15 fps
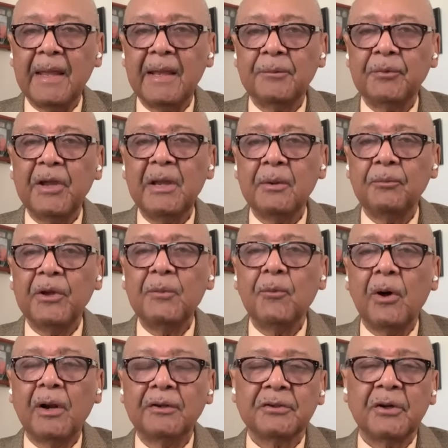and we
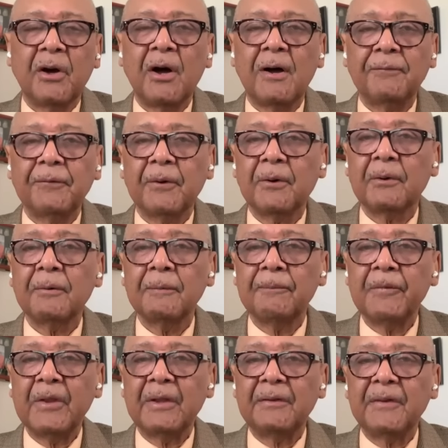wanted to offer
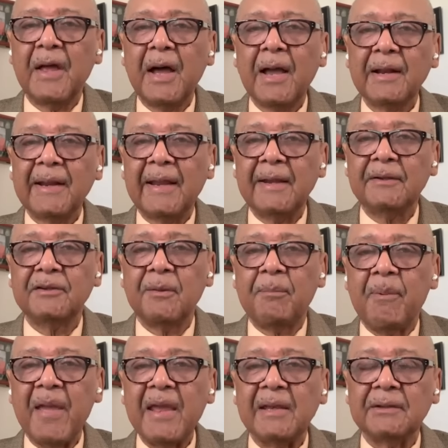not a
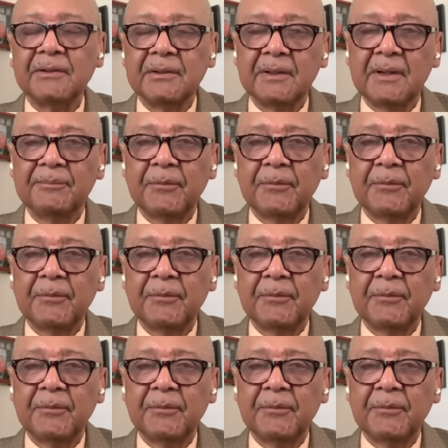debate,